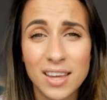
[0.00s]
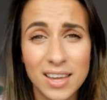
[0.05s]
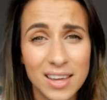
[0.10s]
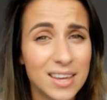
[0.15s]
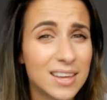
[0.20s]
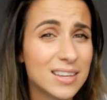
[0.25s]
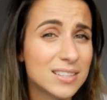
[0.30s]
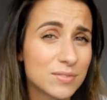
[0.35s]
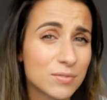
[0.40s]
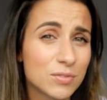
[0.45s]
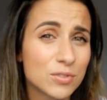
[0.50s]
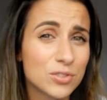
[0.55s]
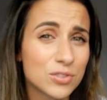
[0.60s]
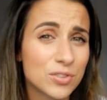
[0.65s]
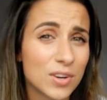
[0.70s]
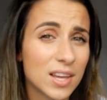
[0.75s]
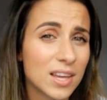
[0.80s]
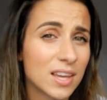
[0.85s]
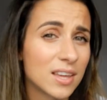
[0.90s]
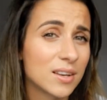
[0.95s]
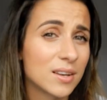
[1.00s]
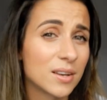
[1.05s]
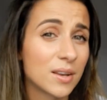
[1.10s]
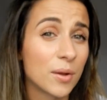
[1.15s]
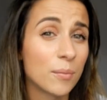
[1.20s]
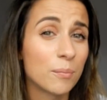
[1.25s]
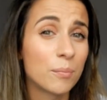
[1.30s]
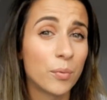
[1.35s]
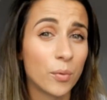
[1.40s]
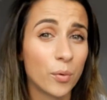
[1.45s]
It is frustrating,
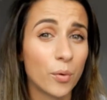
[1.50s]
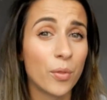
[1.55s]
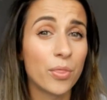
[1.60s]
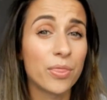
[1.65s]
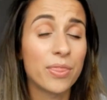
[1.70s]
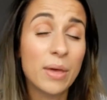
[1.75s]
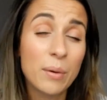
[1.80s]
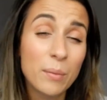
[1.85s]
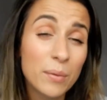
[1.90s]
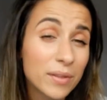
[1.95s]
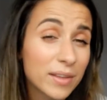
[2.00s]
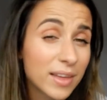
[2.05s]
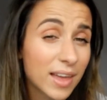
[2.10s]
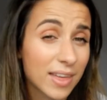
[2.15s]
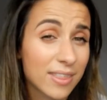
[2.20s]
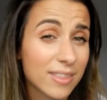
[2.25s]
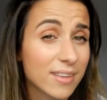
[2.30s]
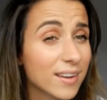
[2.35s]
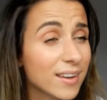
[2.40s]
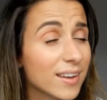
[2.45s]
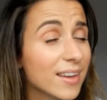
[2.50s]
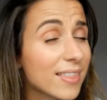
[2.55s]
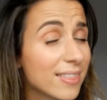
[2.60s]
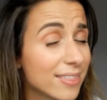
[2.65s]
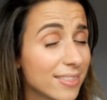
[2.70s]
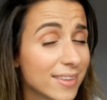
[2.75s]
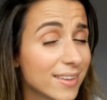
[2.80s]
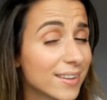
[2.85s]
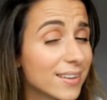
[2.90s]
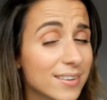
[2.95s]
but they will get there
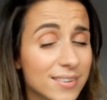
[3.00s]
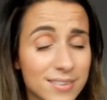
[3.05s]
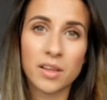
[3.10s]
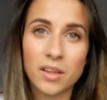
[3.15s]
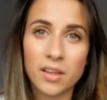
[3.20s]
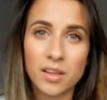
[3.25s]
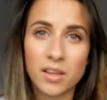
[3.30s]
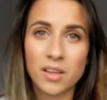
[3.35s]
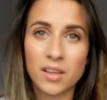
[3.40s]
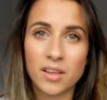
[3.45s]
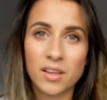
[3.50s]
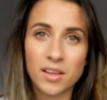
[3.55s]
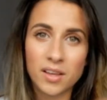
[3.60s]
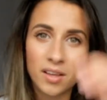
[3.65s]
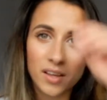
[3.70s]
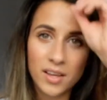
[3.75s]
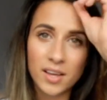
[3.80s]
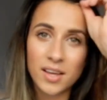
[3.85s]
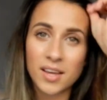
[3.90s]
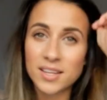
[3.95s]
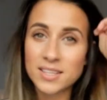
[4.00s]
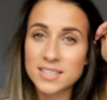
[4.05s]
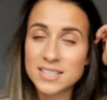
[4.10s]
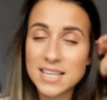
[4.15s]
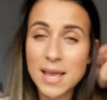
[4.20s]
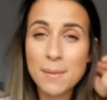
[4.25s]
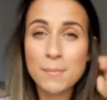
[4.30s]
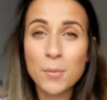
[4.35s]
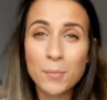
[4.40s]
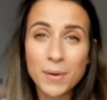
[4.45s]
in the end.
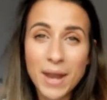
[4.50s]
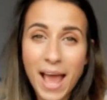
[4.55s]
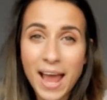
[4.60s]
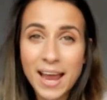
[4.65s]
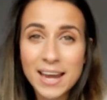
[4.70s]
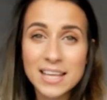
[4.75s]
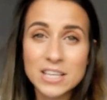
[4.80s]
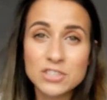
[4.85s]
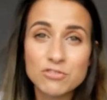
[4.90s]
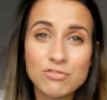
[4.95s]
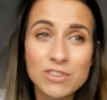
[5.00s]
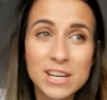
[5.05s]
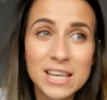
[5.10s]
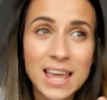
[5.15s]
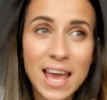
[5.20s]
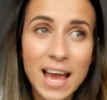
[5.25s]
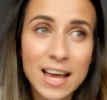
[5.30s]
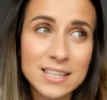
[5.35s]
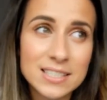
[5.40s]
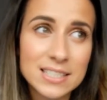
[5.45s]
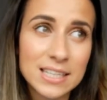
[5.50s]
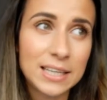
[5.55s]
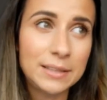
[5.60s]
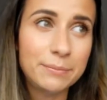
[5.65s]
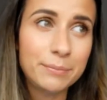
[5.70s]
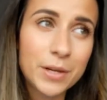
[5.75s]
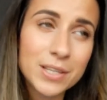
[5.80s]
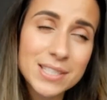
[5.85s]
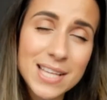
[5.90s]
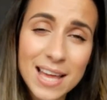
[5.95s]
Tip number 9 is really
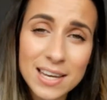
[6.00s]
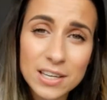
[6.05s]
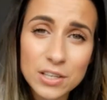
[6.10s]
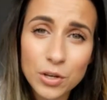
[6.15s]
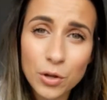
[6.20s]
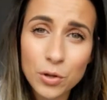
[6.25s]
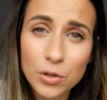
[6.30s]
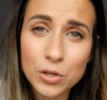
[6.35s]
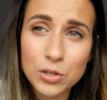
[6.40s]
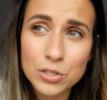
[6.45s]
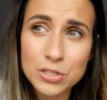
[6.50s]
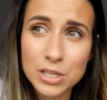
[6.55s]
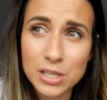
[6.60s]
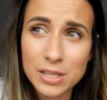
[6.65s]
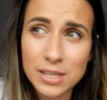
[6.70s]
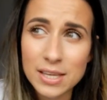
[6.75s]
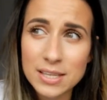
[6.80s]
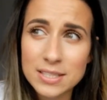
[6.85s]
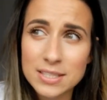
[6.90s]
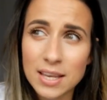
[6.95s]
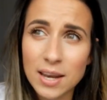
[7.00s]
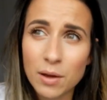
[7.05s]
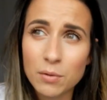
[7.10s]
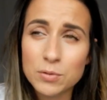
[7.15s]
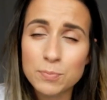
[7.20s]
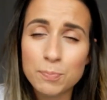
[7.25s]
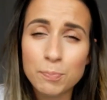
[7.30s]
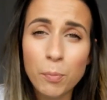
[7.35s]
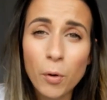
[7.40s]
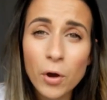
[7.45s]
handy because I didn't know you could do this and I
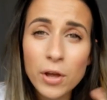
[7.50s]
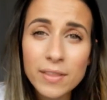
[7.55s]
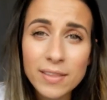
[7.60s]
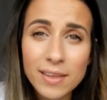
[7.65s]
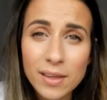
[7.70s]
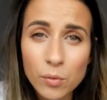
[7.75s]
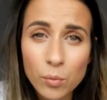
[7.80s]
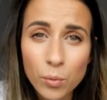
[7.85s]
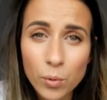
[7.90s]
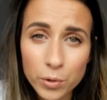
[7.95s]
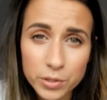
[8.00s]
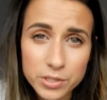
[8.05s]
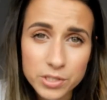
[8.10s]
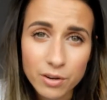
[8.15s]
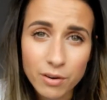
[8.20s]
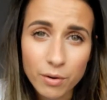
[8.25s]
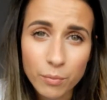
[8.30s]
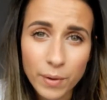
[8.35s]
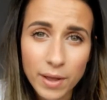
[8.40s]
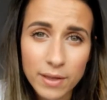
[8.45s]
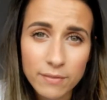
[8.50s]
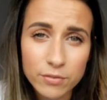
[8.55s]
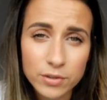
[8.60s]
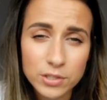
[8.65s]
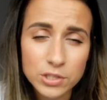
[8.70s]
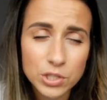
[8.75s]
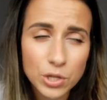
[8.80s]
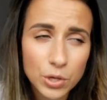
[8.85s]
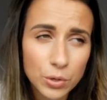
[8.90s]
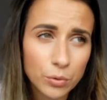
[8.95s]
was boiling water and waiting for
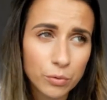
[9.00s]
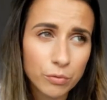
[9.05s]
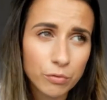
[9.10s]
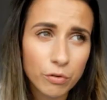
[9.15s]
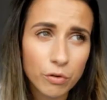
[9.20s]
it to cool